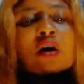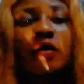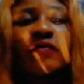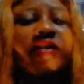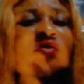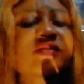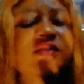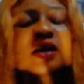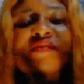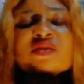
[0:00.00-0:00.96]
Offer your
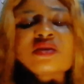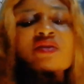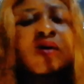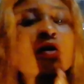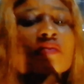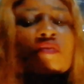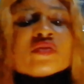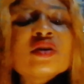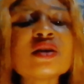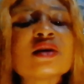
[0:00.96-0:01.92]
services on
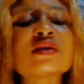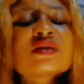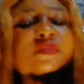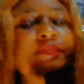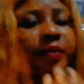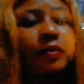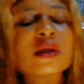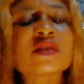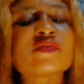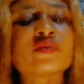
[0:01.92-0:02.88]
freelance
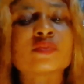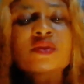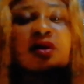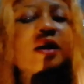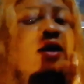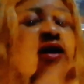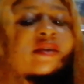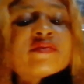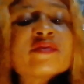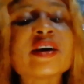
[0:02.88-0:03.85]
platforms
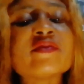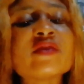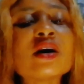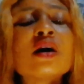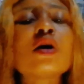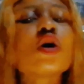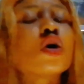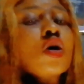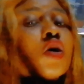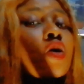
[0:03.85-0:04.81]
like Fiverr
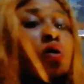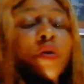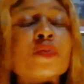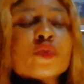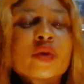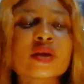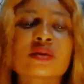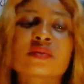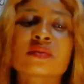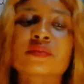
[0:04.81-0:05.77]
or Upwork.
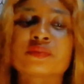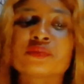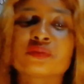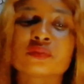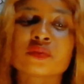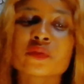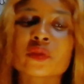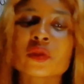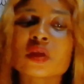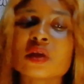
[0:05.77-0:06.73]

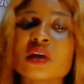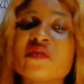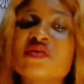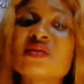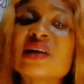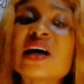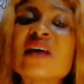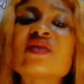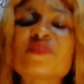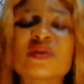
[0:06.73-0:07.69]
If you don't
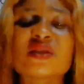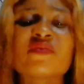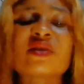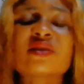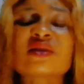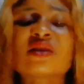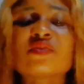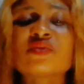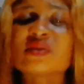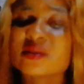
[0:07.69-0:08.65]
have a specific
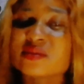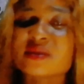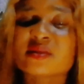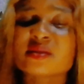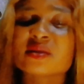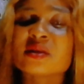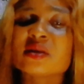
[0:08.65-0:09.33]
skill set,